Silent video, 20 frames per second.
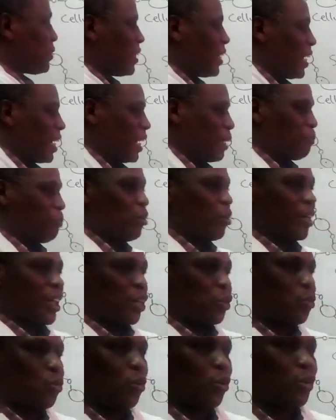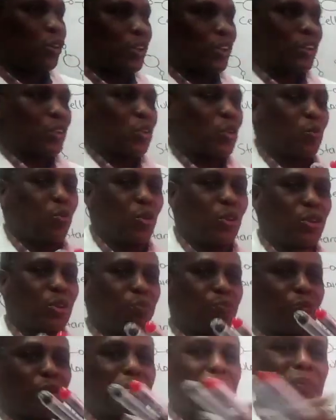the pocket was
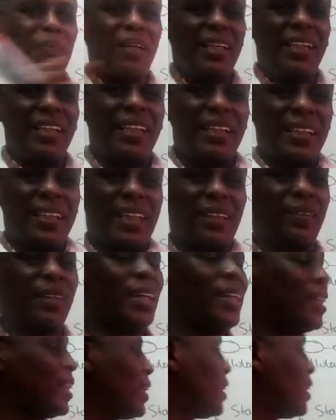probably linear, then